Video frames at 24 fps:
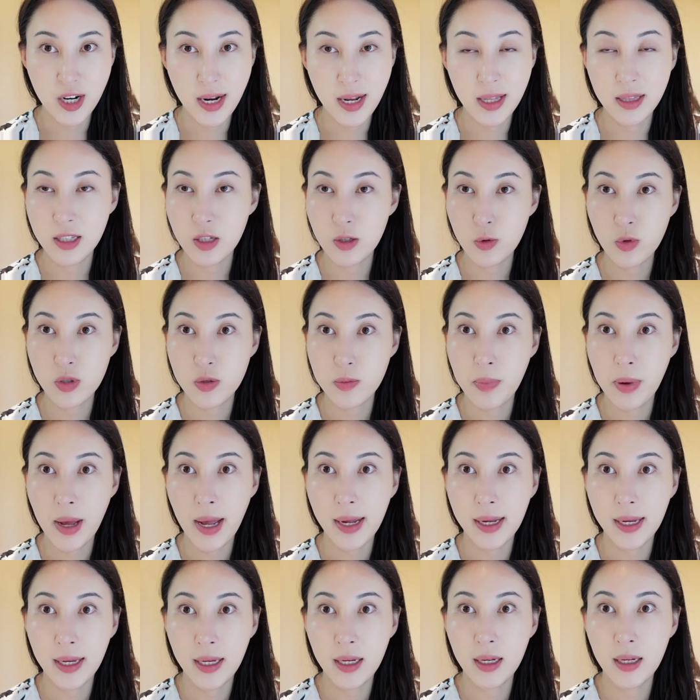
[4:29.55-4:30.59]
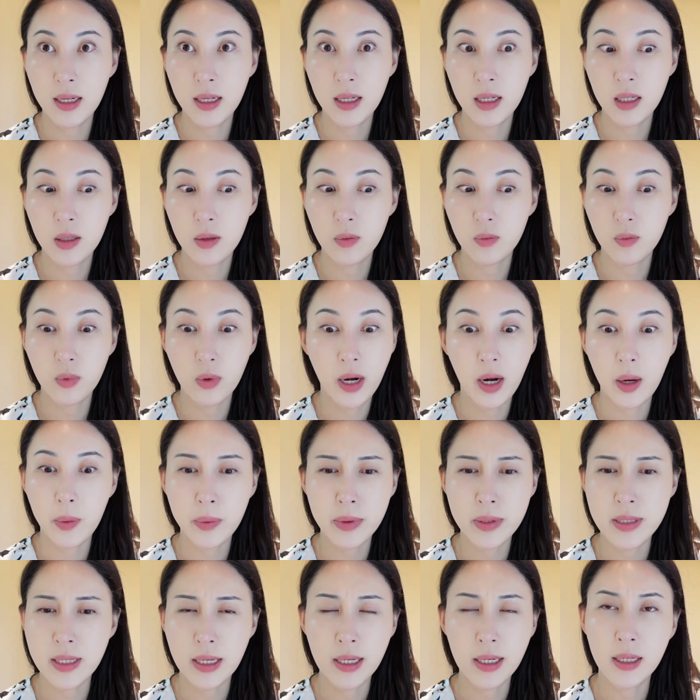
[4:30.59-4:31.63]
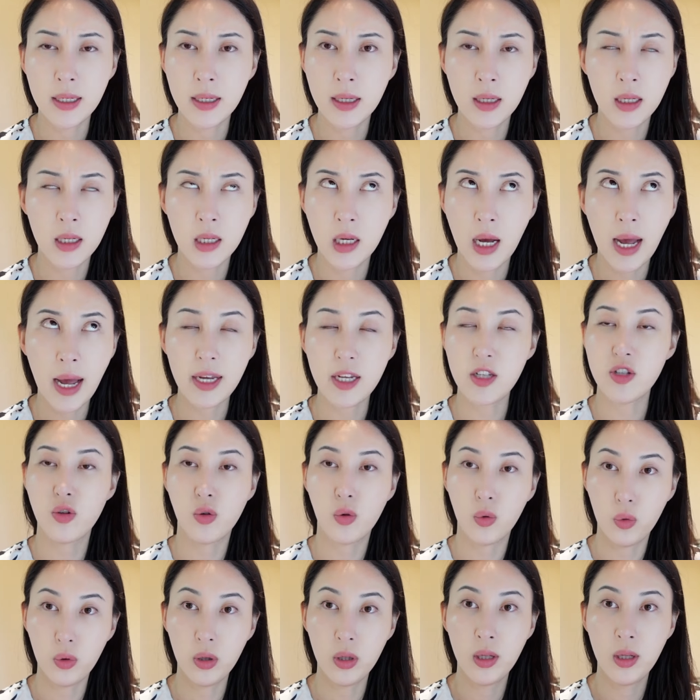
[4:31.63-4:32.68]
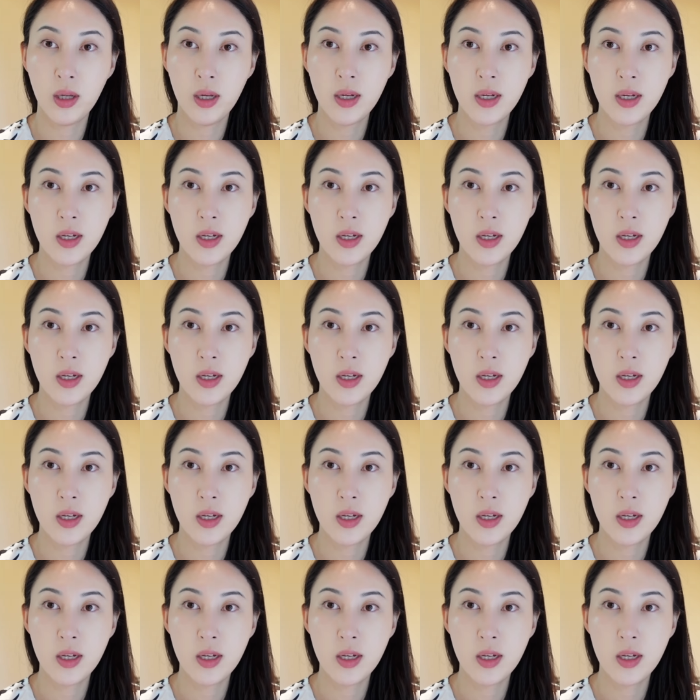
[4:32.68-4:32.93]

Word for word: And this was back in when I was in high school.